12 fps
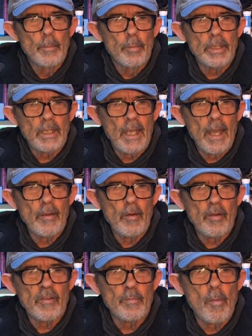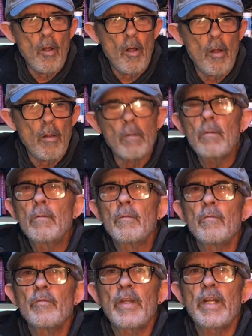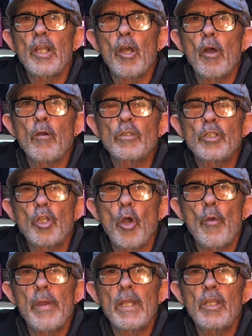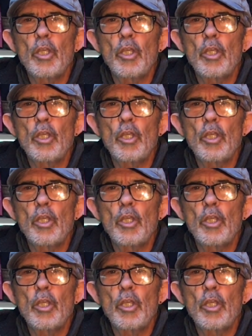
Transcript: put together a small video showing